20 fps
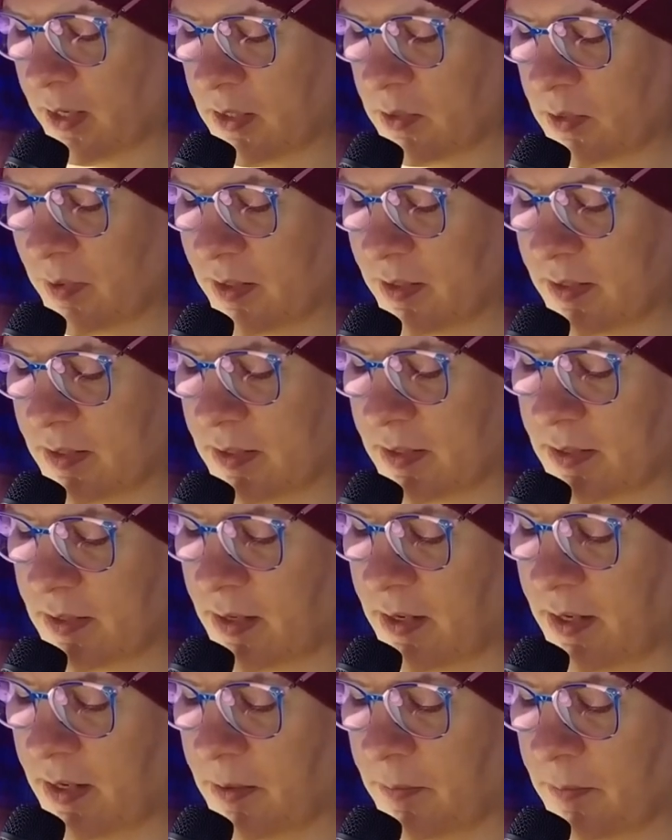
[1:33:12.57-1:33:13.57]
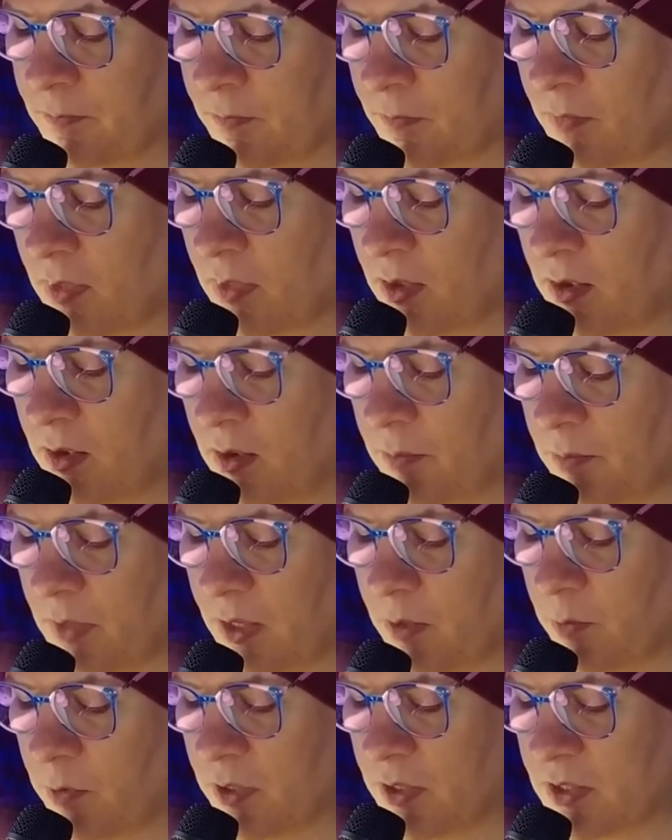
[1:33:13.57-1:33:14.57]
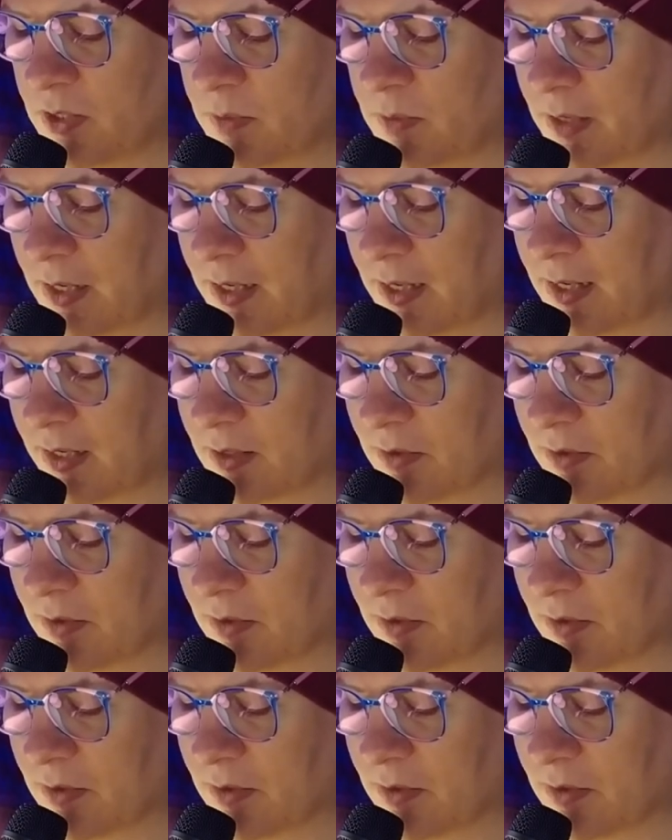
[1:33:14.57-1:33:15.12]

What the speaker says: with desire, made worse by lack of